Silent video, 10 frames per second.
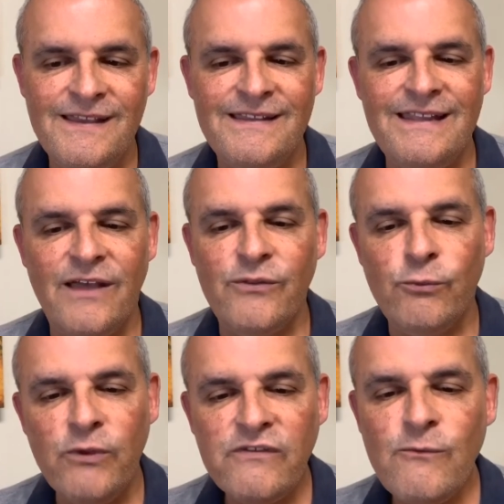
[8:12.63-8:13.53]
Now, the
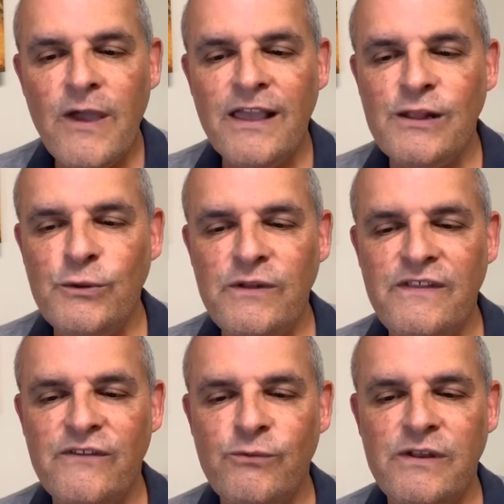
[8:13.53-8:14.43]
reason why I included
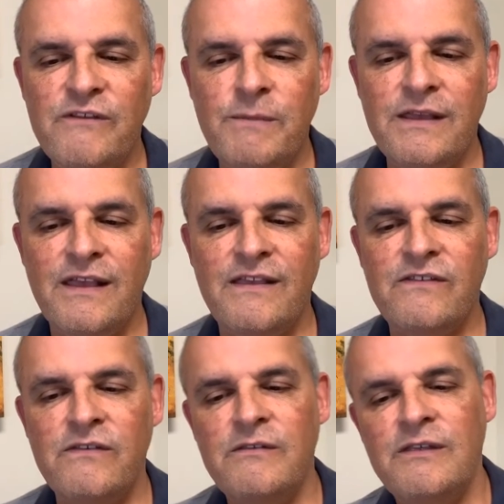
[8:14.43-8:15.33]
this one is because